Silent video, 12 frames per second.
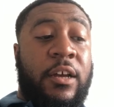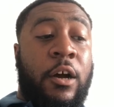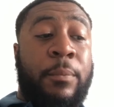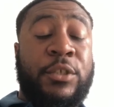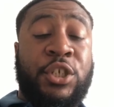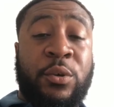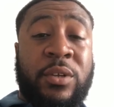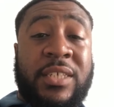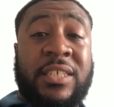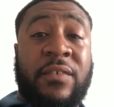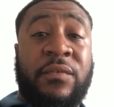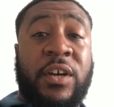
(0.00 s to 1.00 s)

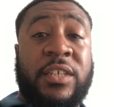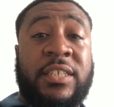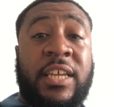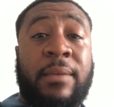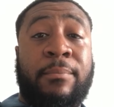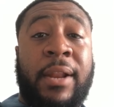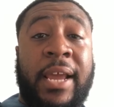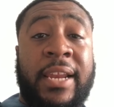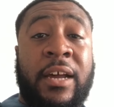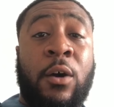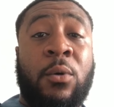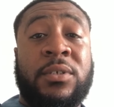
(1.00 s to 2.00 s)
opportunities in the first team,
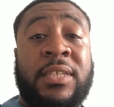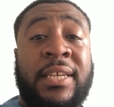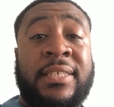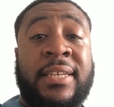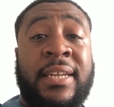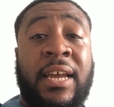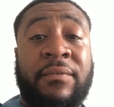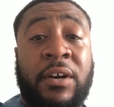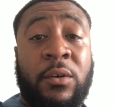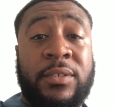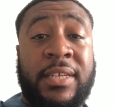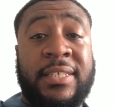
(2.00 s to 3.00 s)
playing a whole season, another
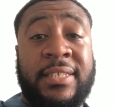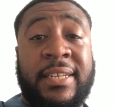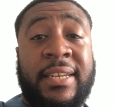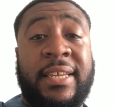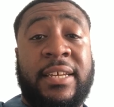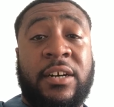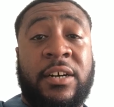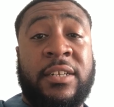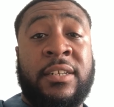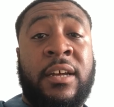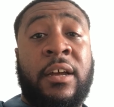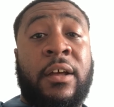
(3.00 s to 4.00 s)
whole season in Ligue
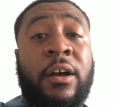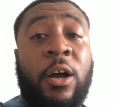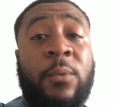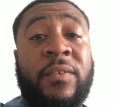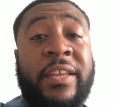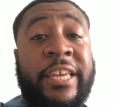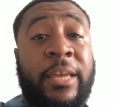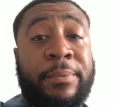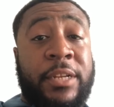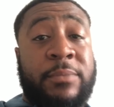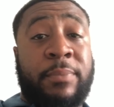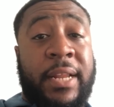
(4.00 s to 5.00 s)
1, hopefully
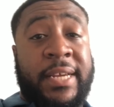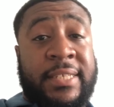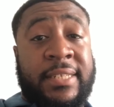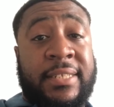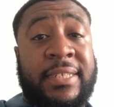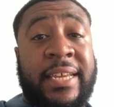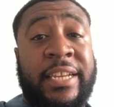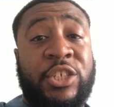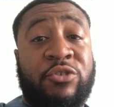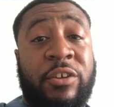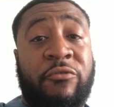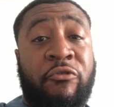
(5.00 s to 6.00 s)
keeping his place and staying
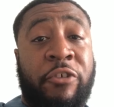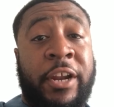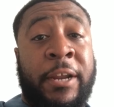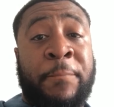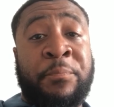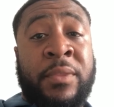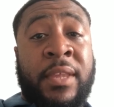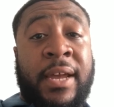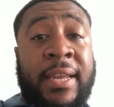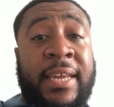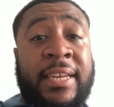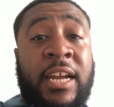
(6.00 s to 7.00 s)
injury-free,
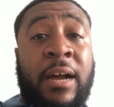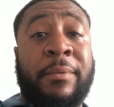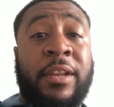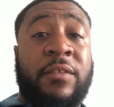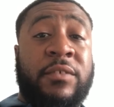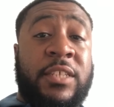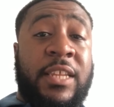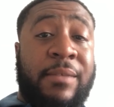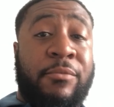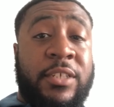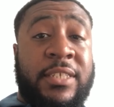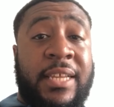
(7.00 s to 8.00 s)
and then coming over to the
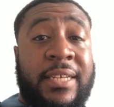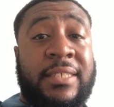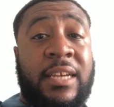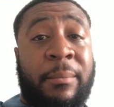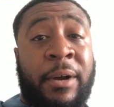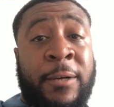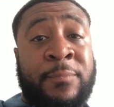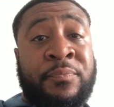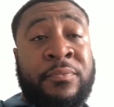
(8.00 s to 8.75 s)
Emirates next summer.